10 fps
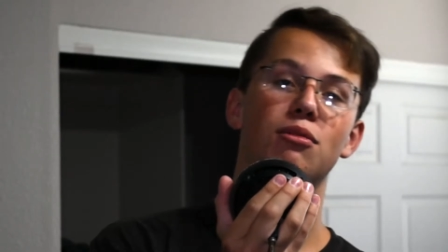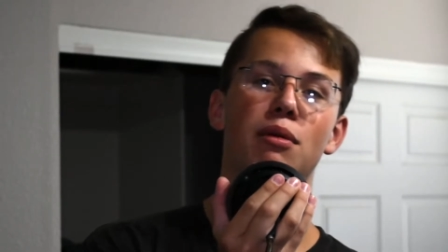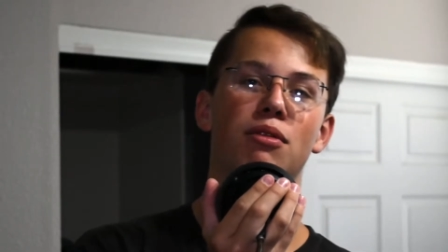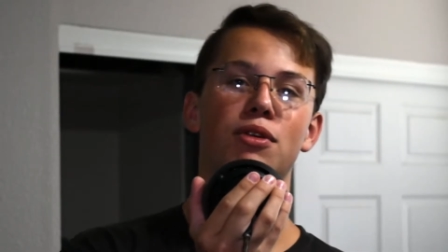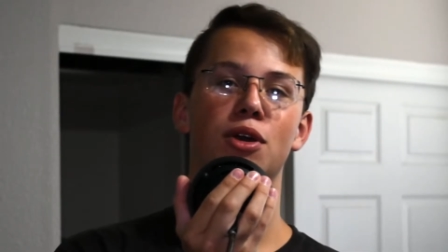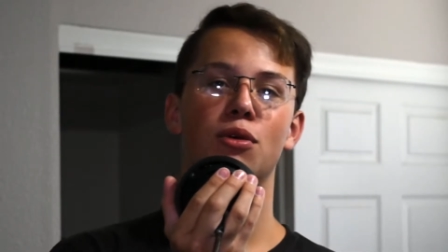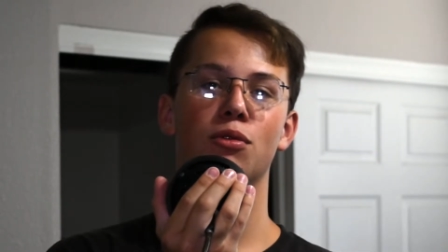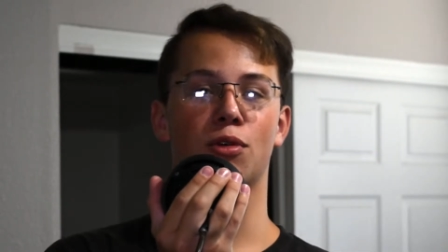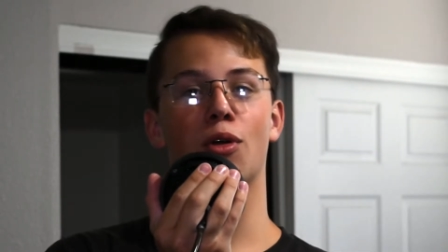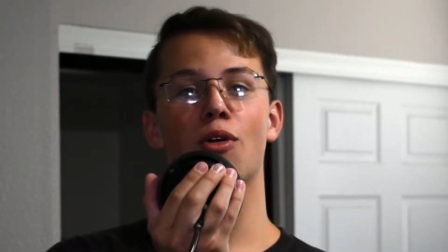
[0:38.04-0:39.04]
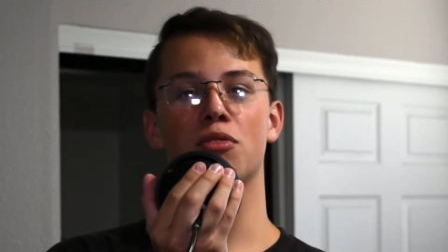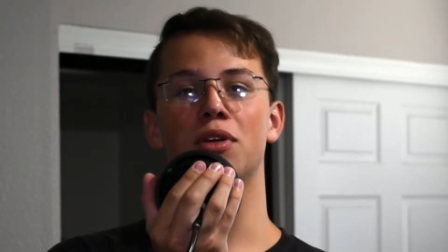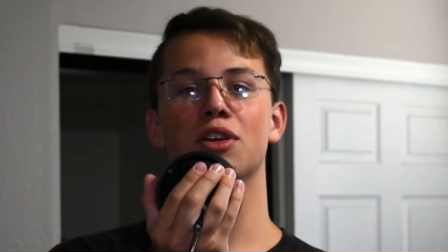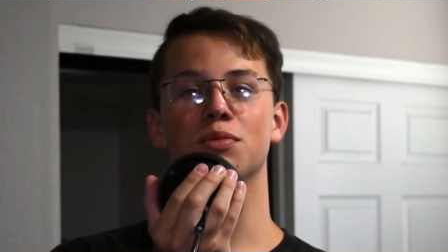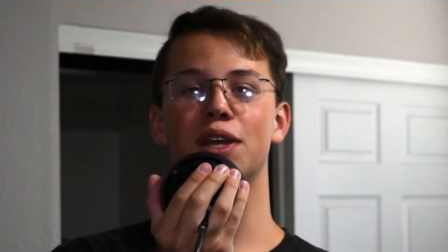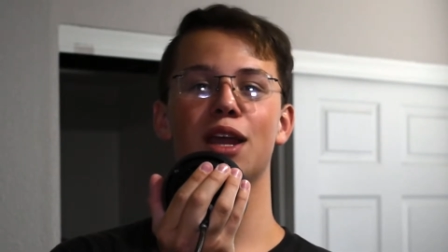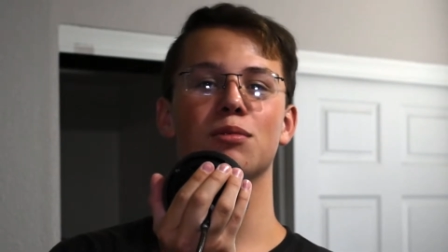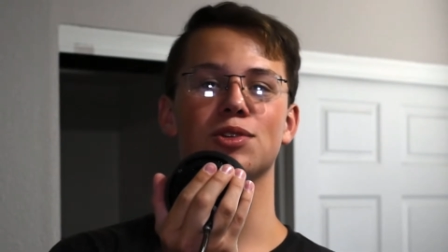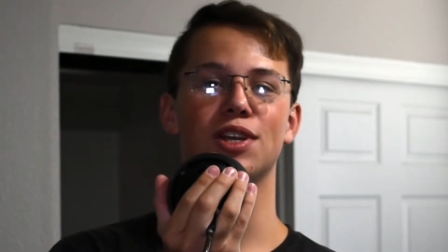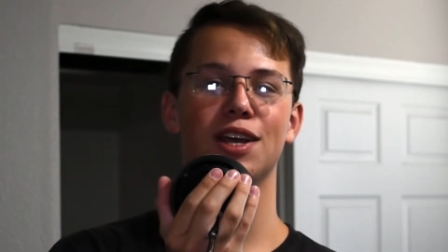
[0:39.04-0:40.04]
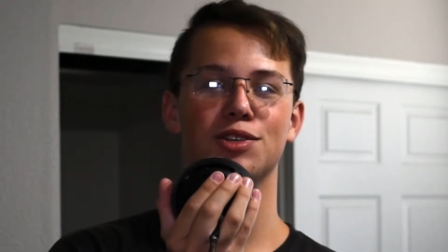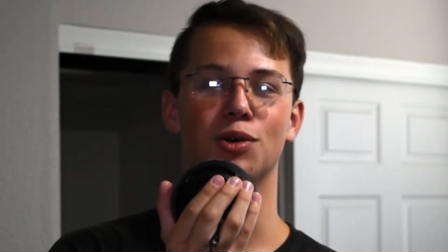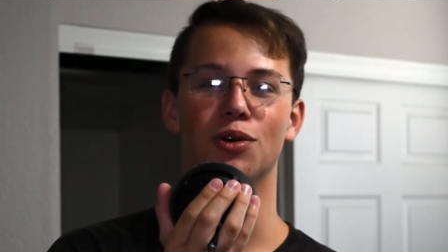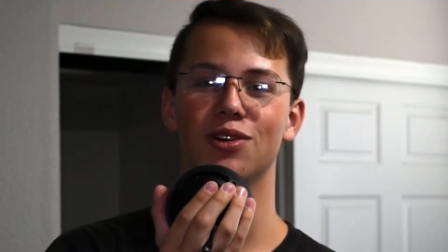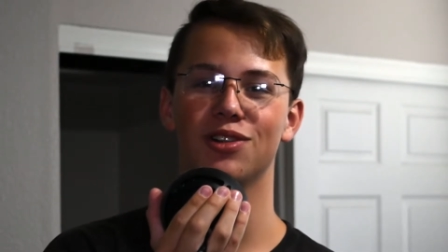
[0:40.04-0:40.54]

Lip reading: maybe the video won't record because my camera's an asshole.